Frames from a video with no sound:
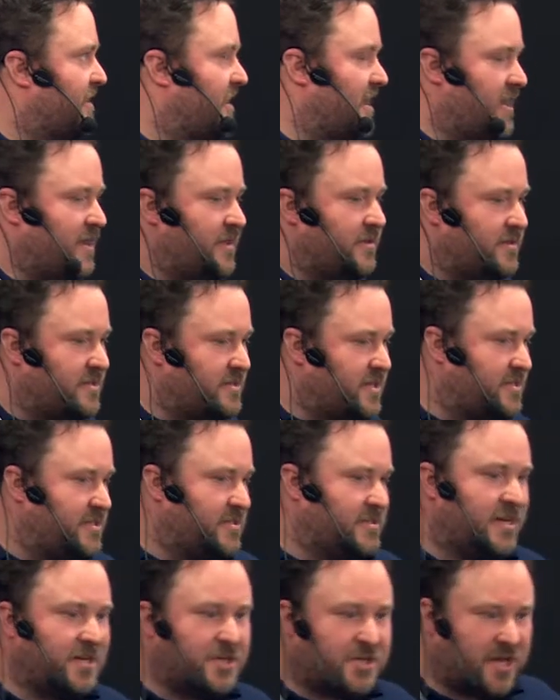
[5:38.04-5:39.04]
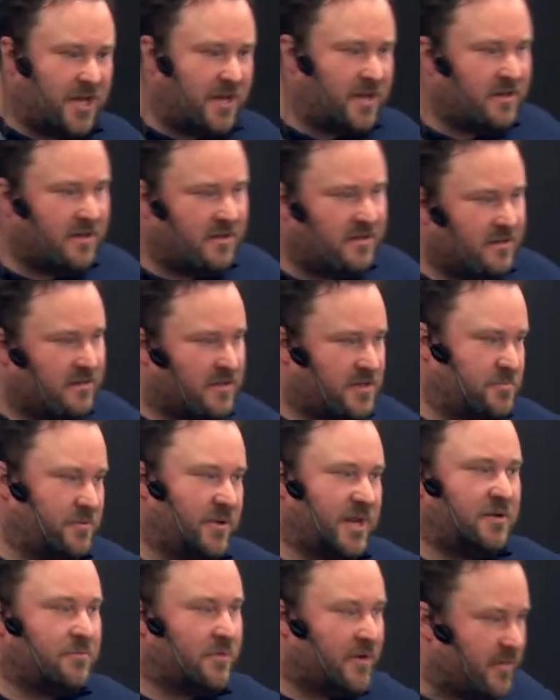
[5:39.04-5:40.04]
key, this SSH key, because we
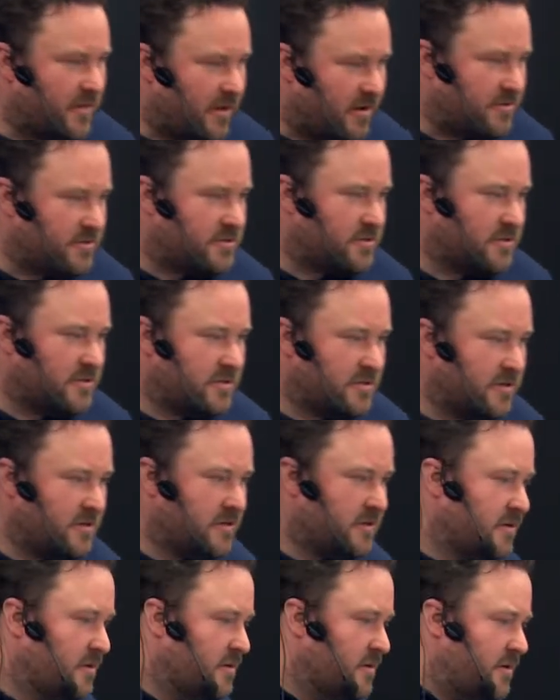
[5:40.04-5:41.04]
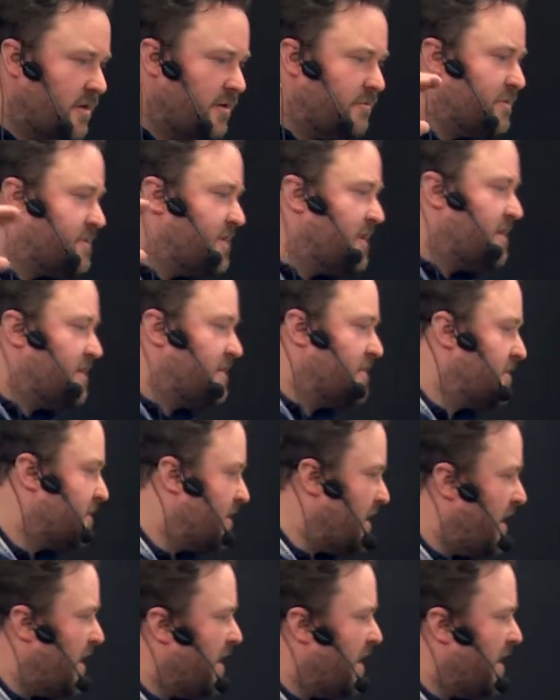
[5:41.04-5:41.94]
need one of those. Use this...